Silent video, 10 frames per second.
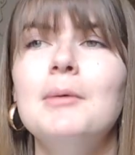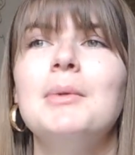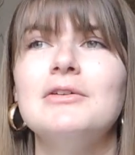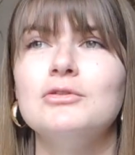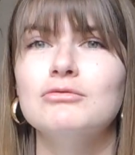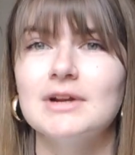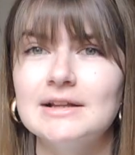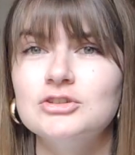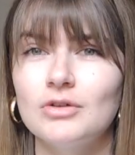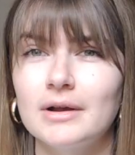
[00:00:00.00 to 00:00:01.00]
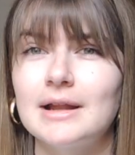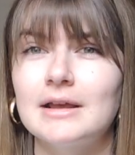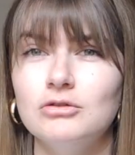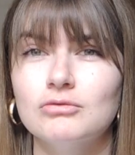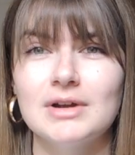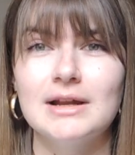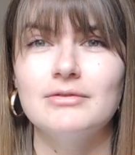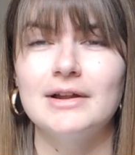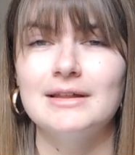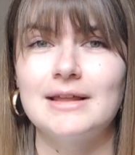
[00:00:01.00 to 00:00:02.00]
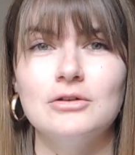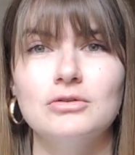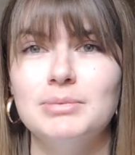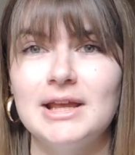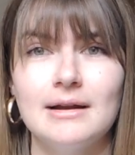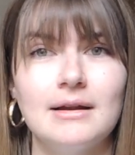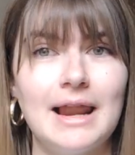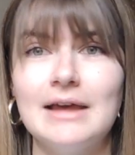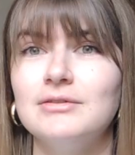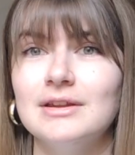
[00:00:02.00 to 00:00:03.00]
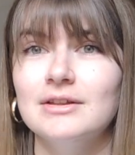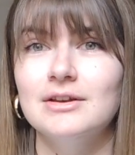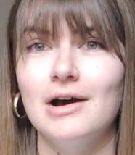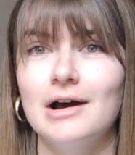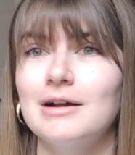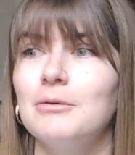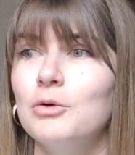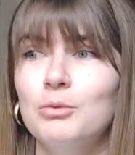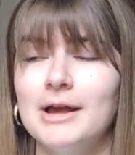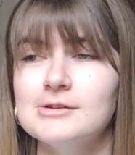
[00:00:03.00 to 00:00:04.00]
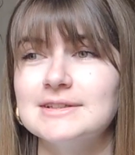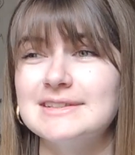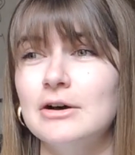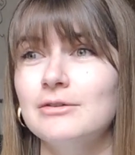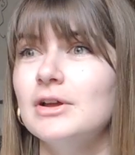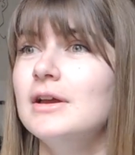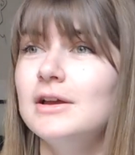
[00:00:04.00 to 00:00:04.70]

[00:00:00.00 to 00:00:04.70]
But if you're really struggling and you're really finding that you're being left in the dark all by yourself